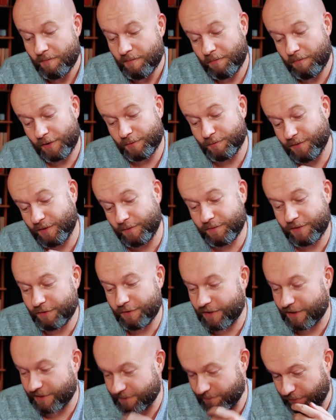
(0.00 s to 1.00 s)
But when we
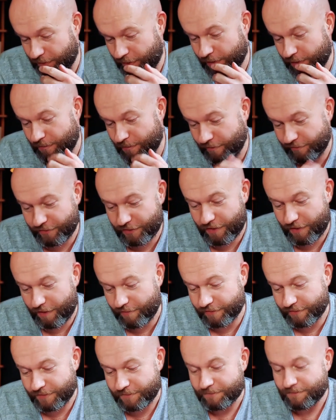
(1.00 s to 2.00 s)
look at the bottom of the
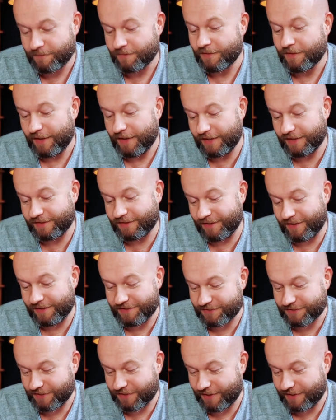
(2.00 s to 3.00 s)
cover, it clearly
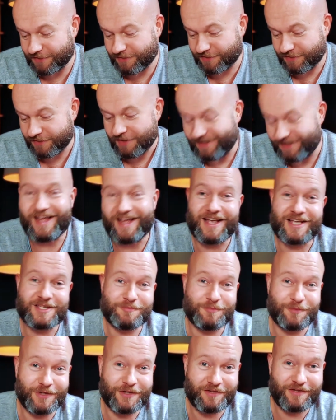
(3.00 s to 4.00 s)
states
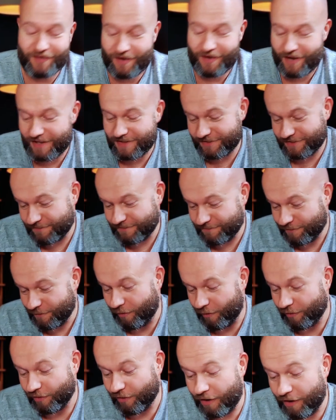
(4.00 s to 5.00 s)
expert advice
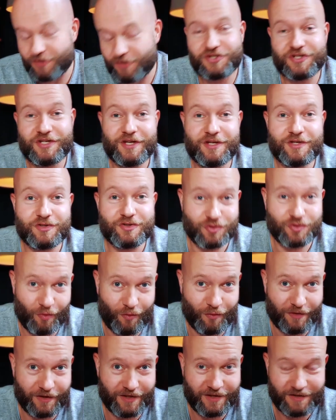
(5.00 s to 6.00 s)
on launching,
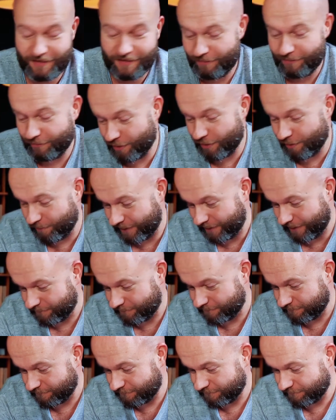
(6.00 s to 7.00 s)
soaring, and thermaling.
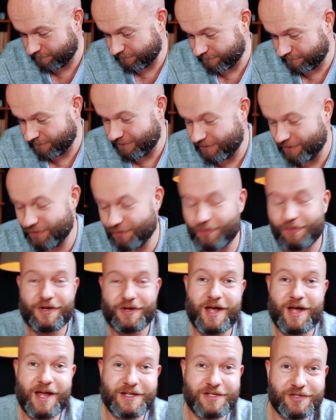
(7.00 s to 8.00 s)
Your
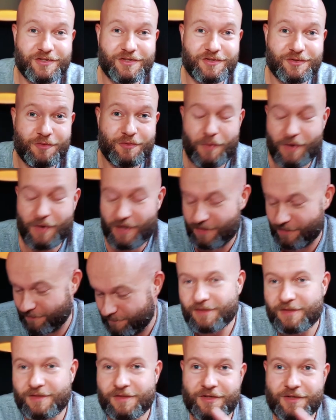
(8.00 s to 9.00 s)
guide to the weather.
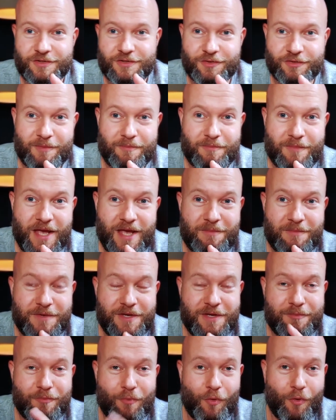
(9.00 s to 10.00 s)
So there may
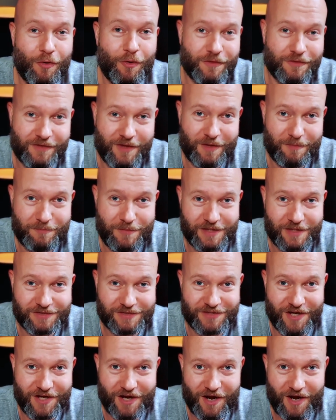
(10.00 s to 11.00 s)
be more than meets
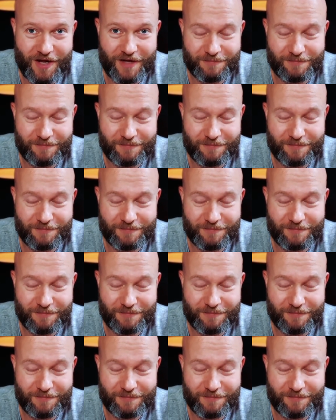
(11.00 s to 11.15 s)
the eye.